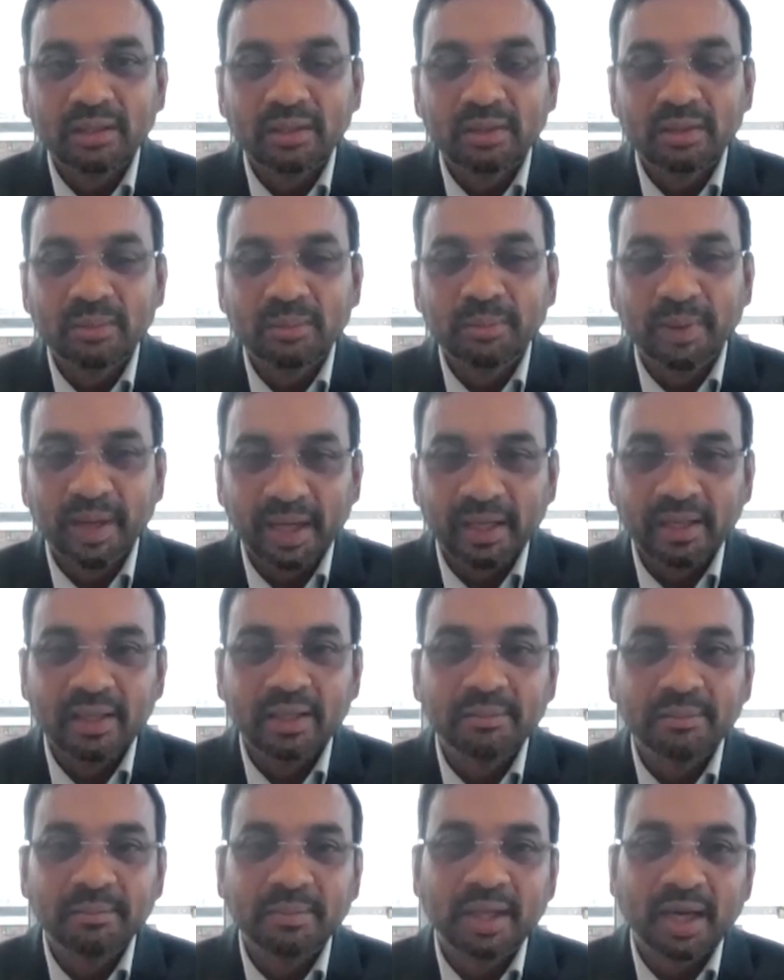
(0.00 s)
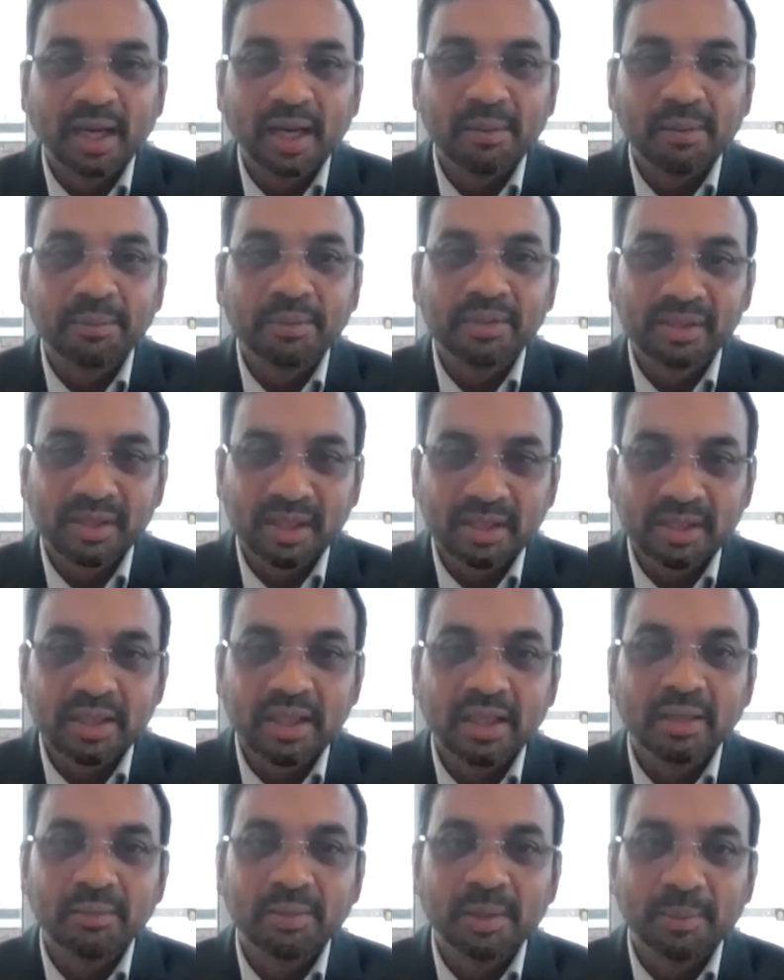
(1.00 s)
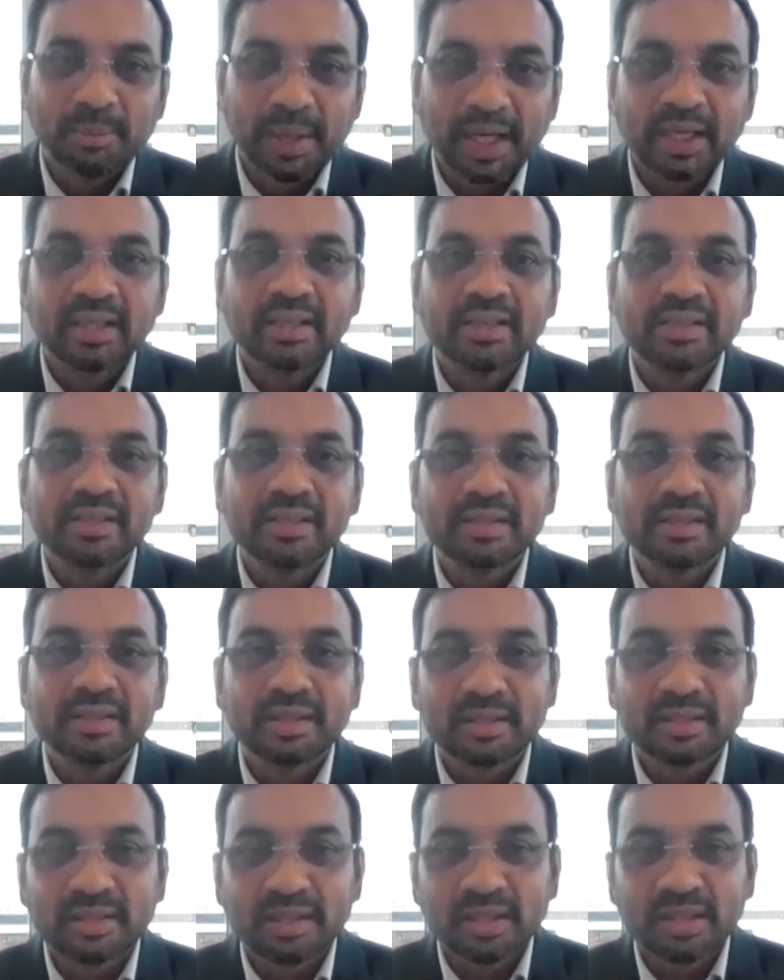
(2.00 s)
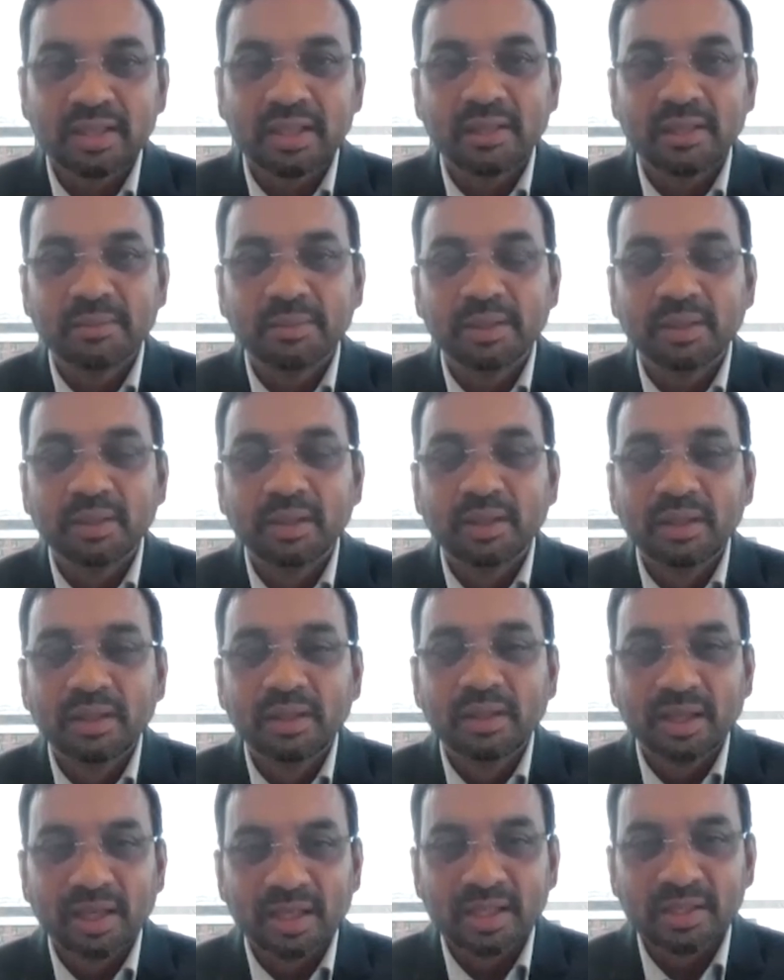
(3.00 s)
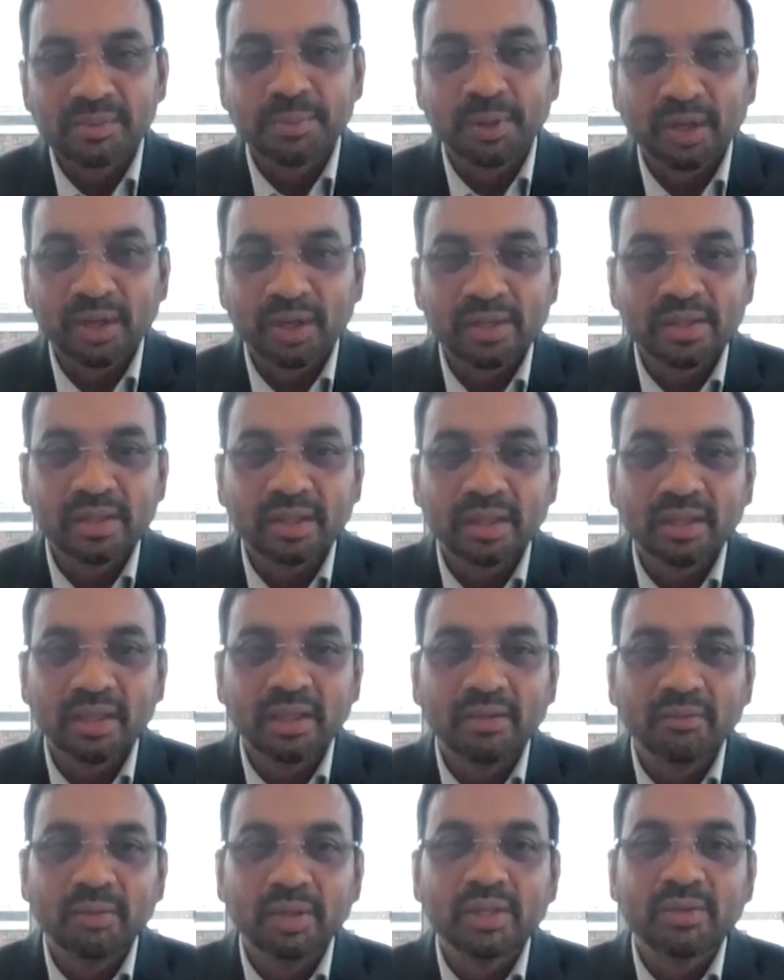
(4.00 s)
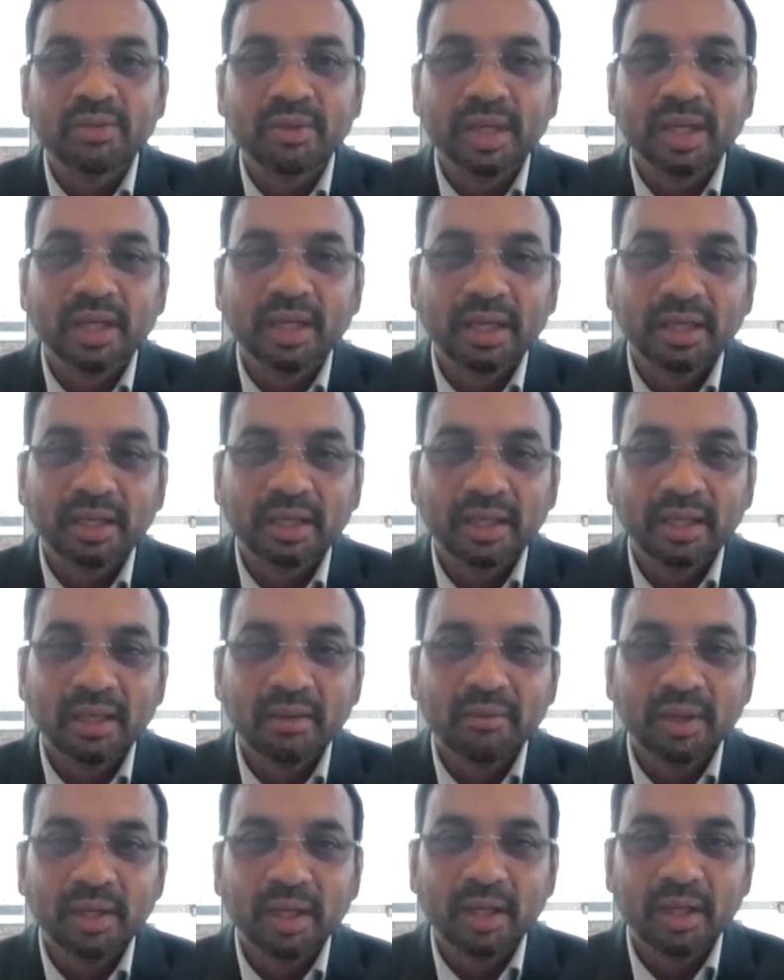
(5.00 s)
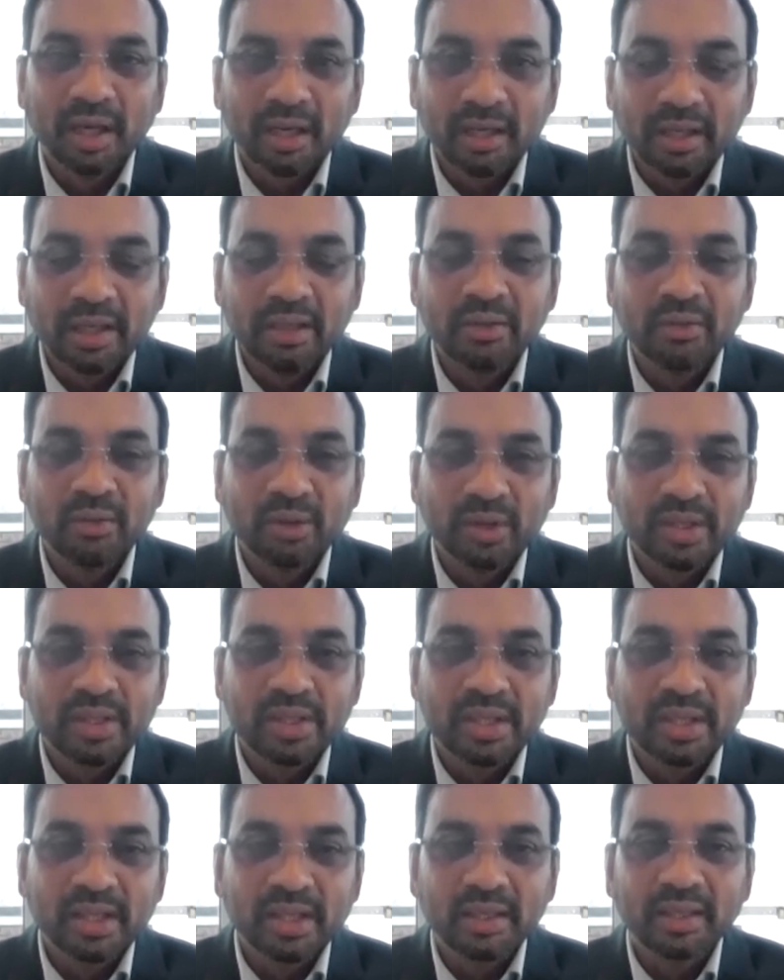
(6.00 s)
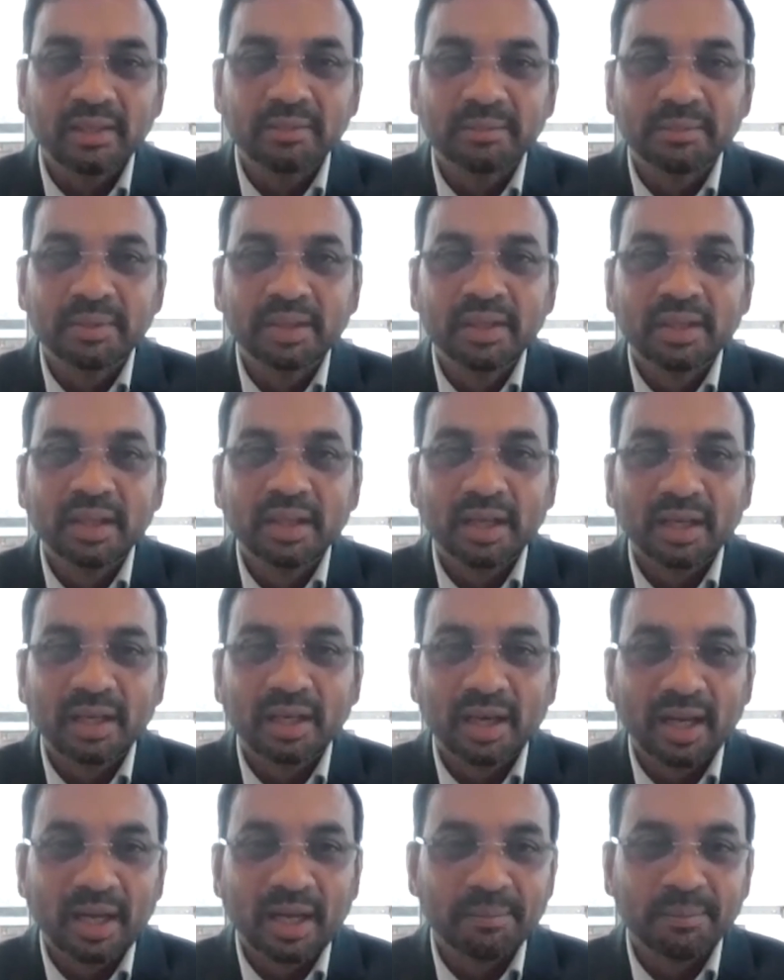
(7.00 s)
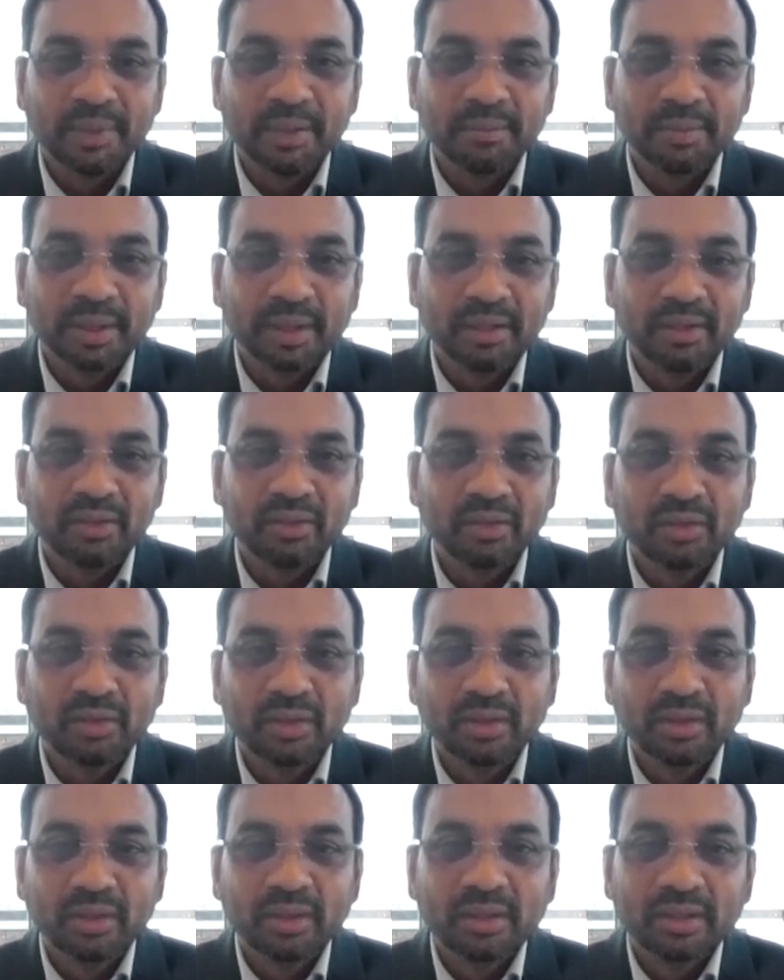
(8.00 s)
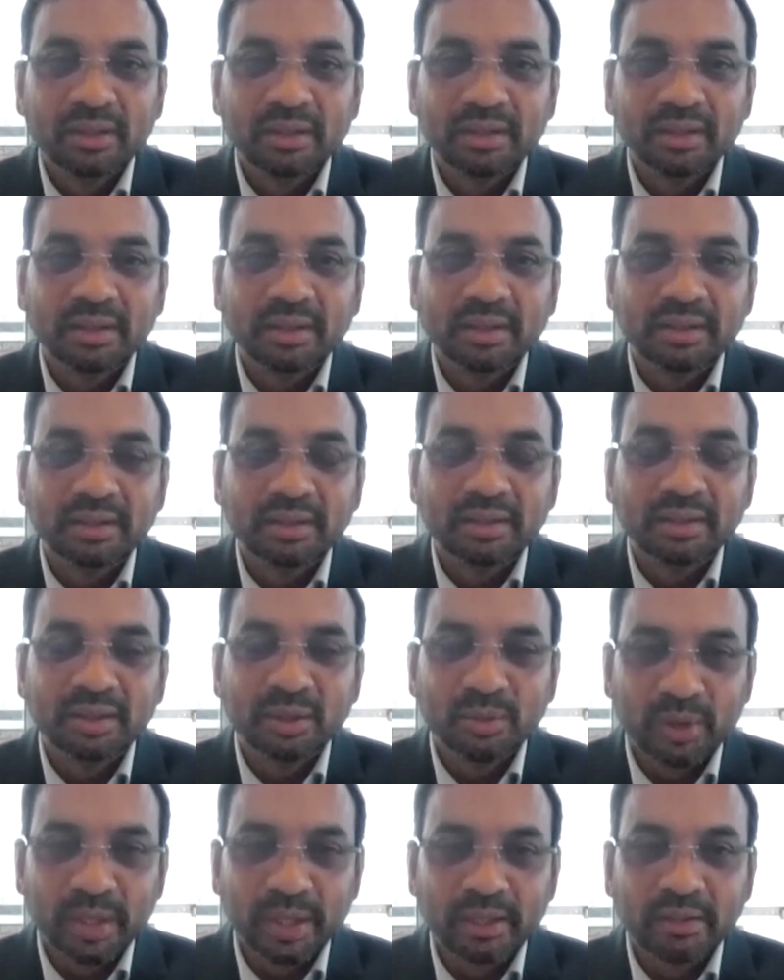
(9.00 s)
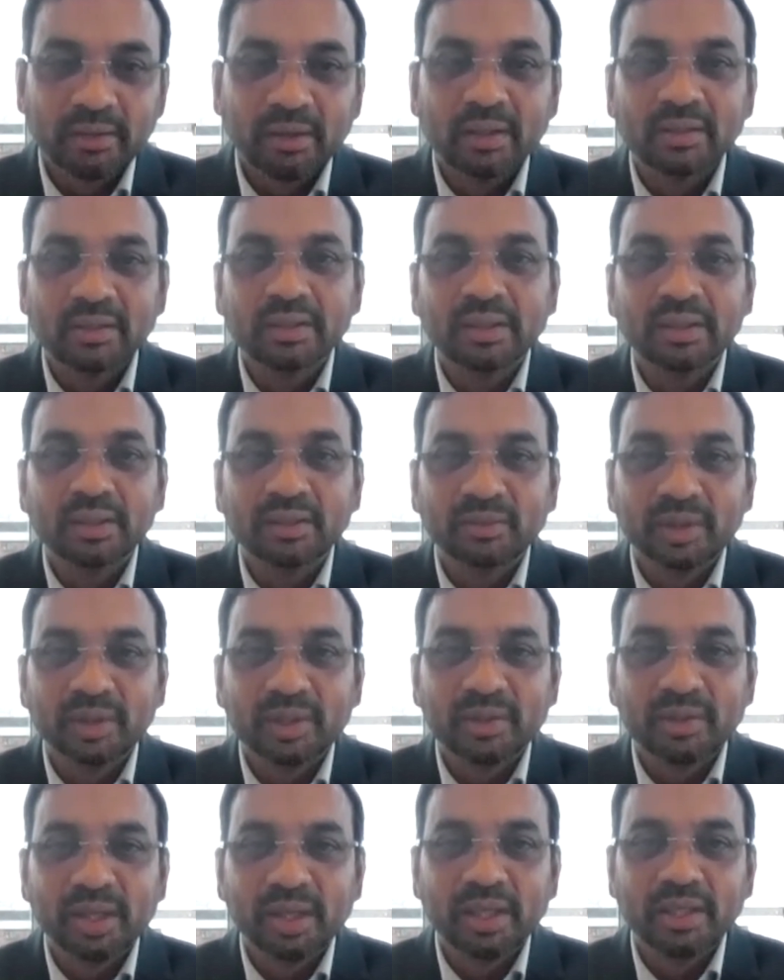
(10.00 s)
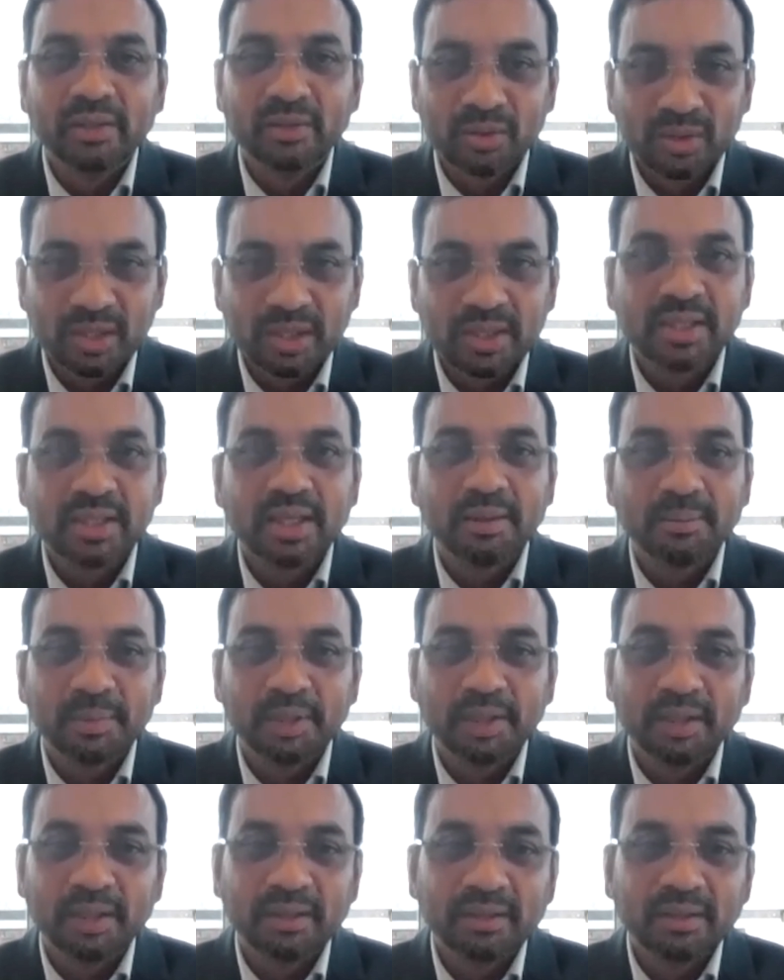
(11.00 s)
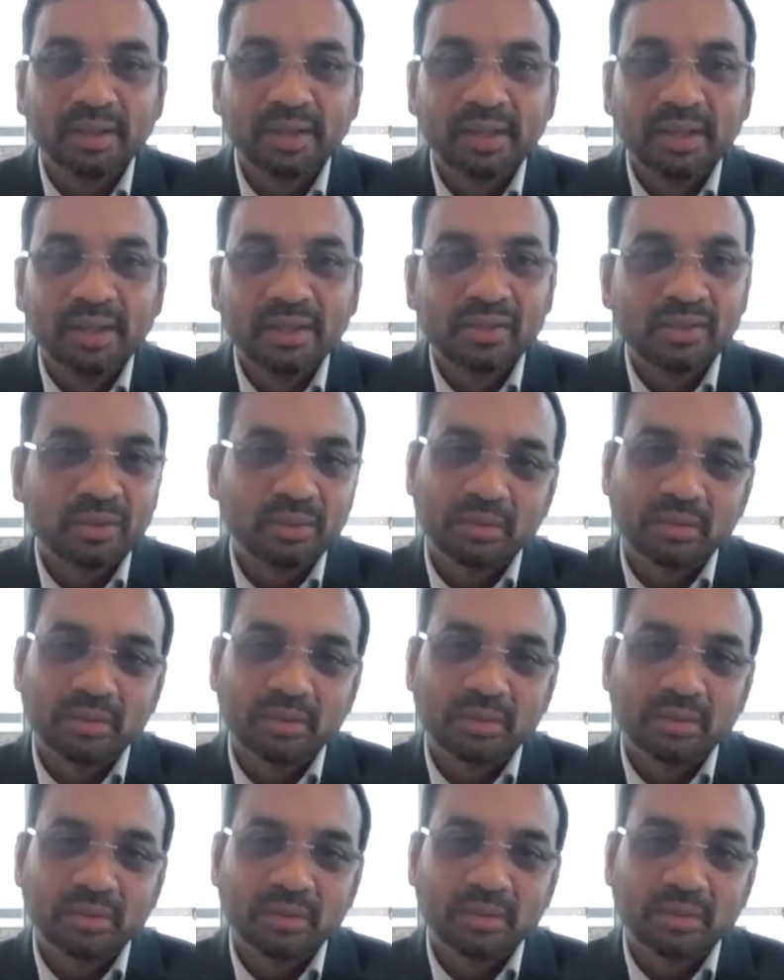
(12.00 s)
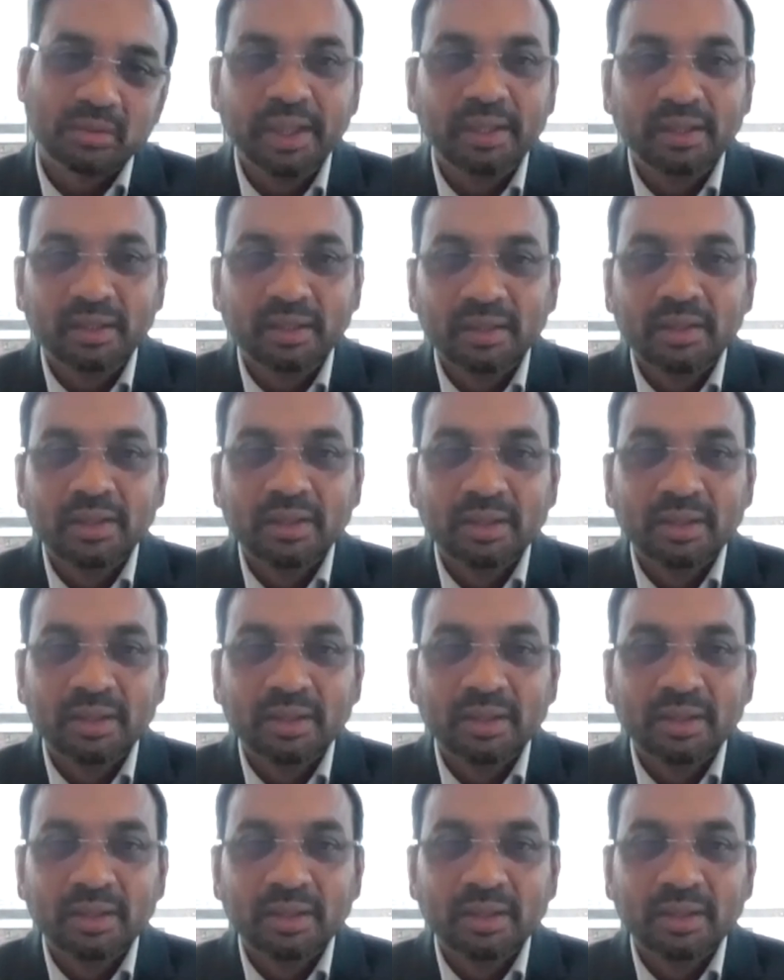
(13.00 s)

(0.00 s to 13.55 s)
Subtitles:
to make them adopt sustainable practices and sustainable transportation in which we are in. And we'll continue to educate them and adapt them into new technologies which will lead to sustainability. So to be